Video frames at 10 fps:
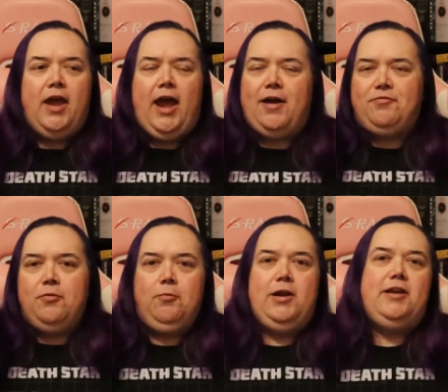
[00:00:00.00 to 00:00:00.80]
have
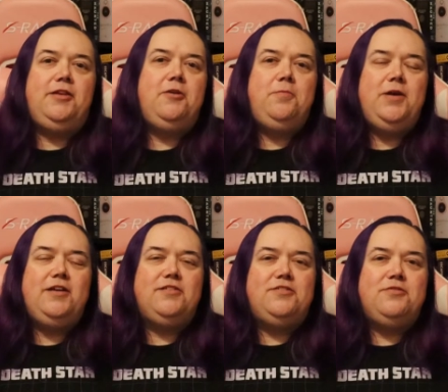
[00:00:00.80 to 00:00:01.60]
to read a little
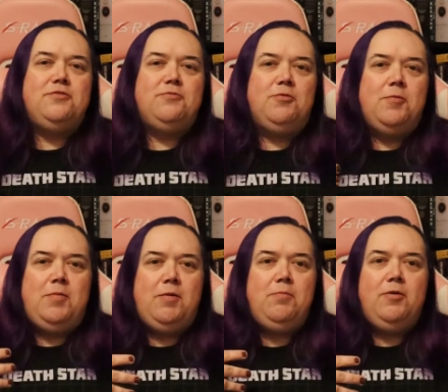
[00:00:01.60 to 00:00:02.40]
bit to
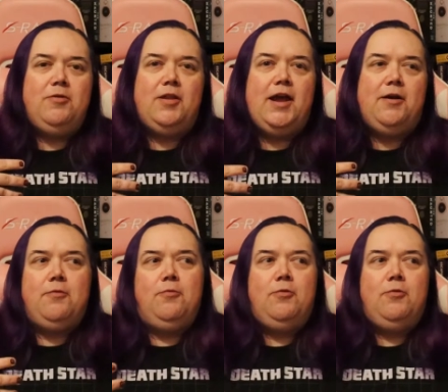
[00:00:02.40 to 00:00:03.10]
remember like,